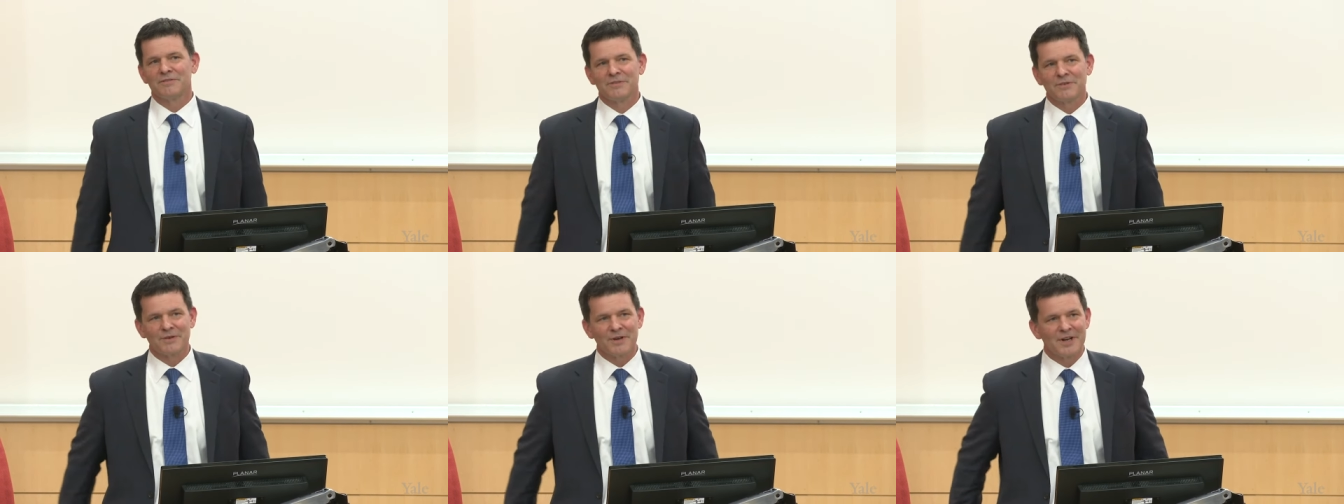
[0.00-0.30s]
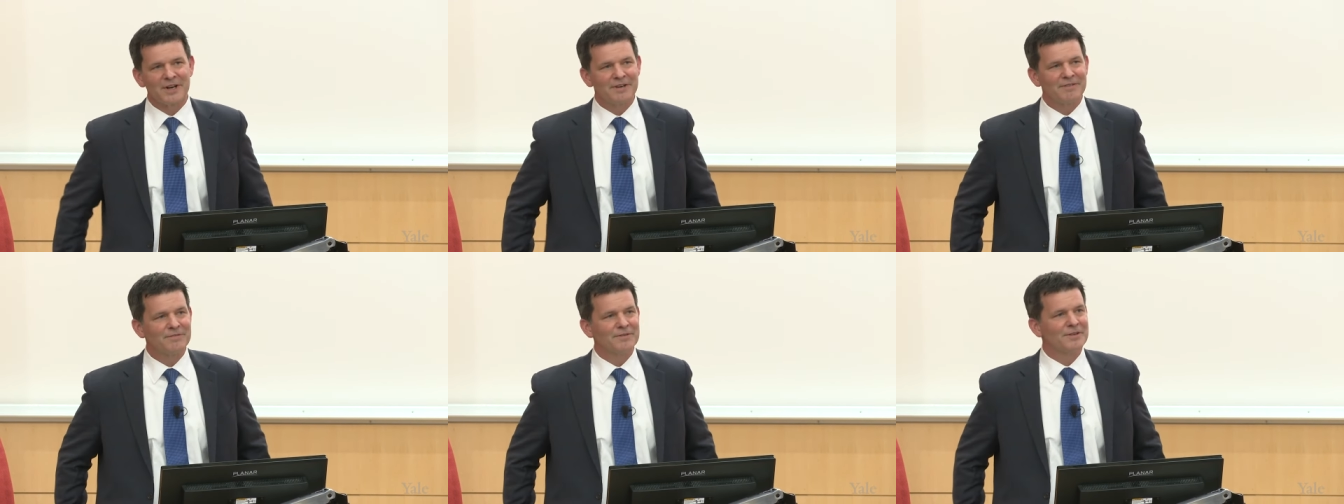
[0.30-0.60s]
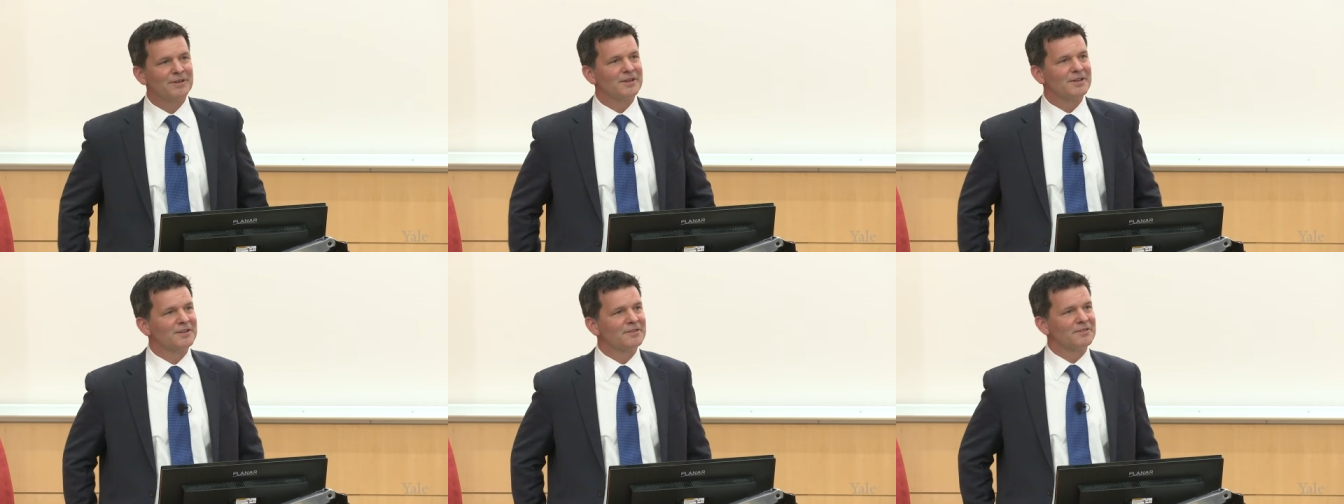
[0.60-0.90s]
of credit
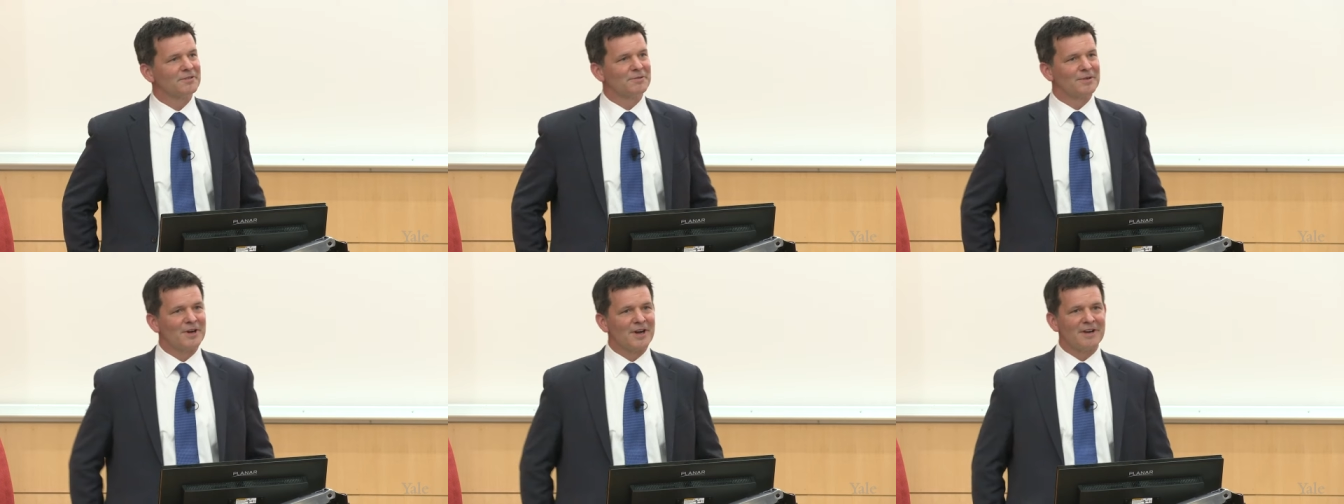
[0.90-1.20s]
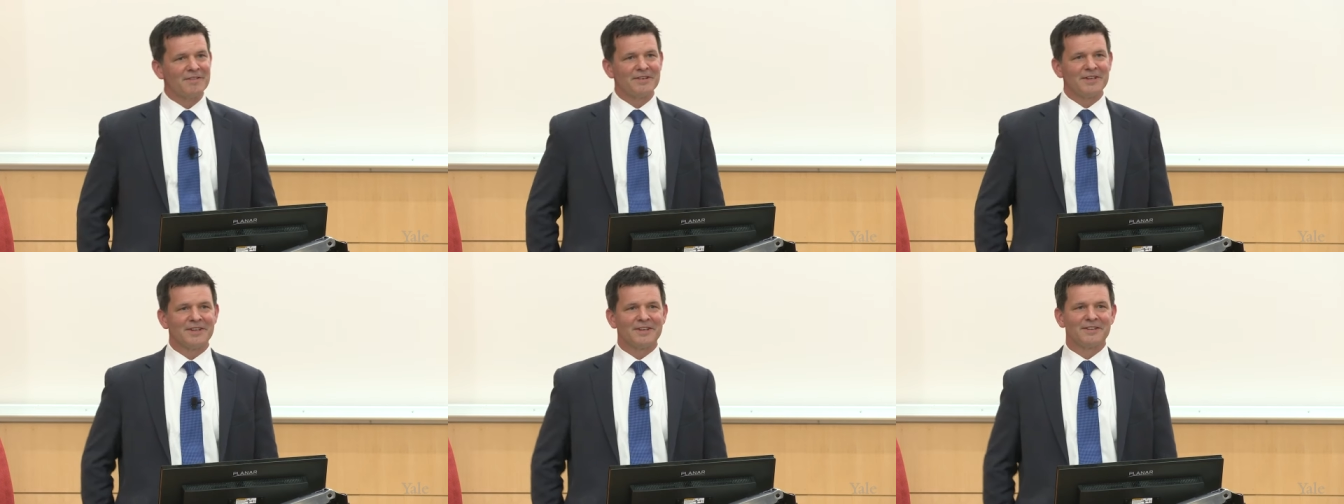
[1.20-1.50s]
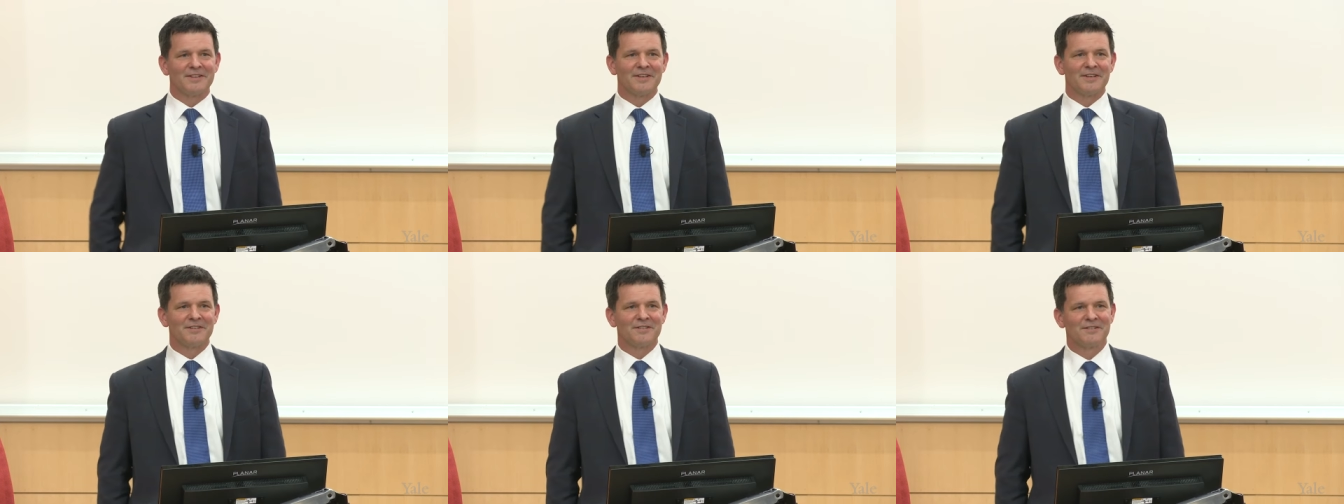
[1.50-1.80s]
for his arriving
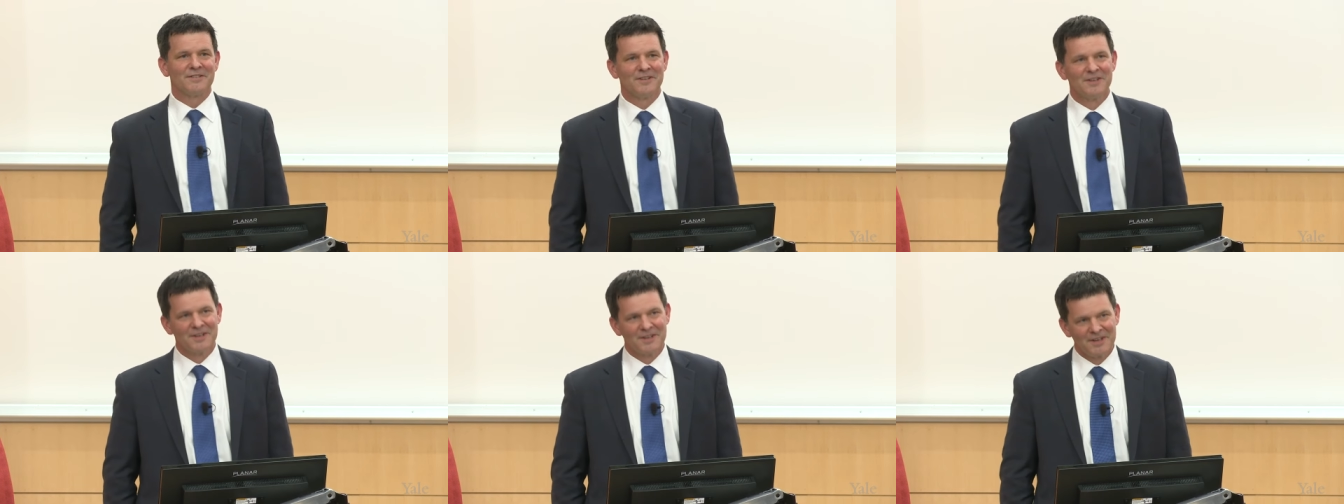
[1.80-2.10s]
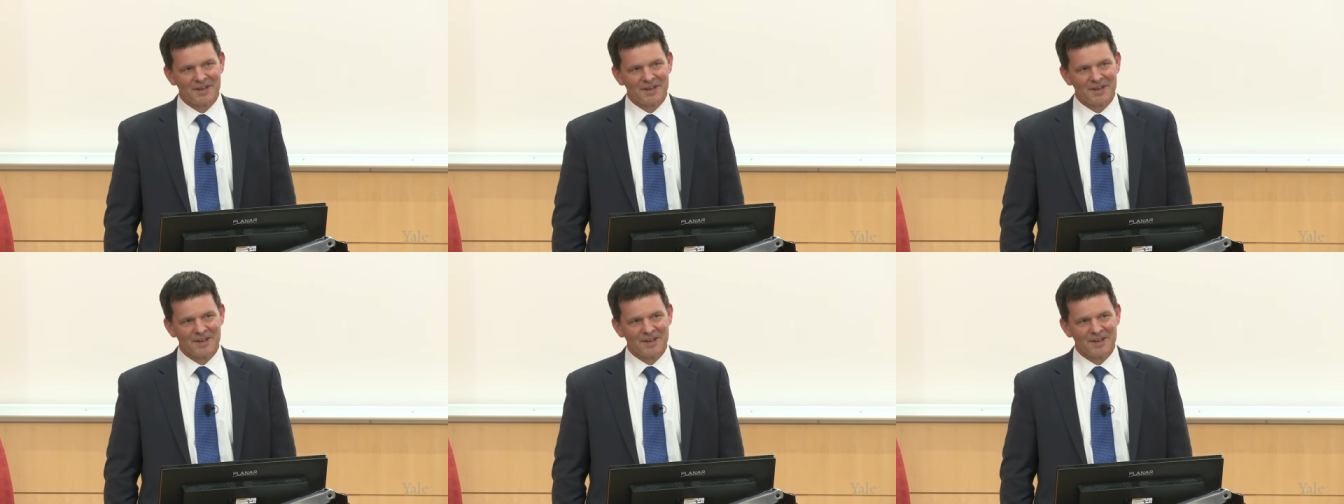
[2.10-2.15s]
at this,